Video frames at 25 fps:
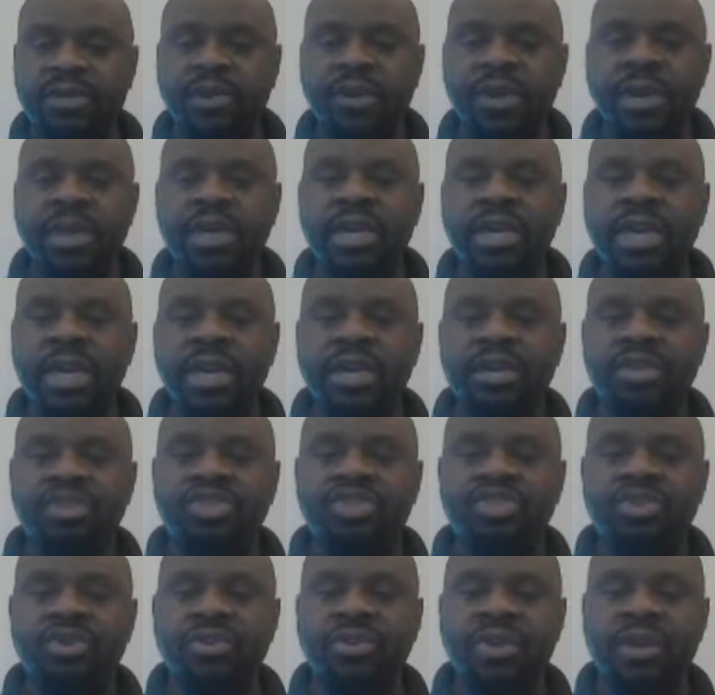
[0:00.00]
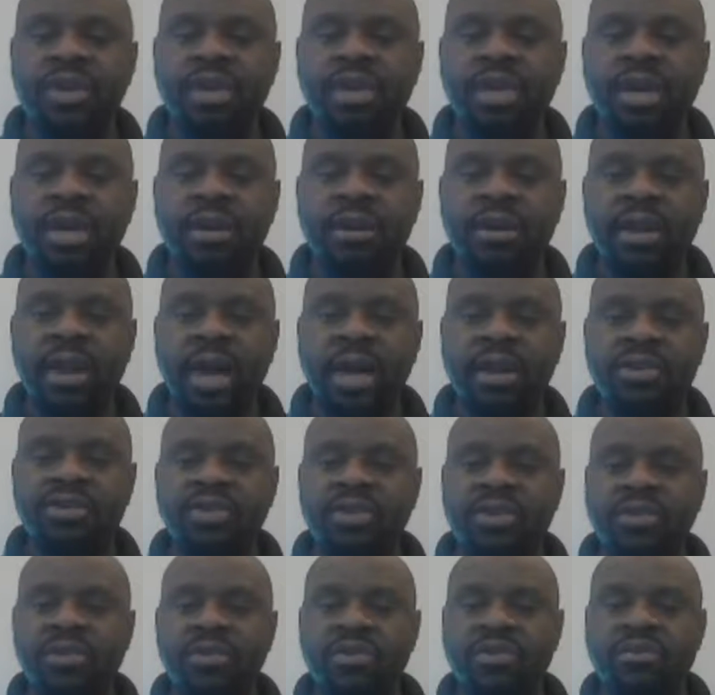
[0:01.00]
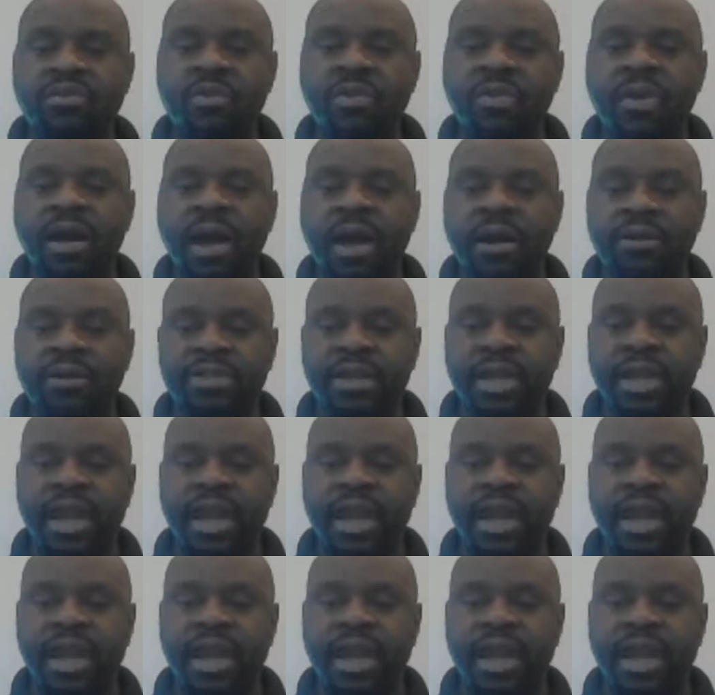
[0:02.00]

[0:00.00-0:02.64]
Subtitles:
During King's junior year in high school, Morehouse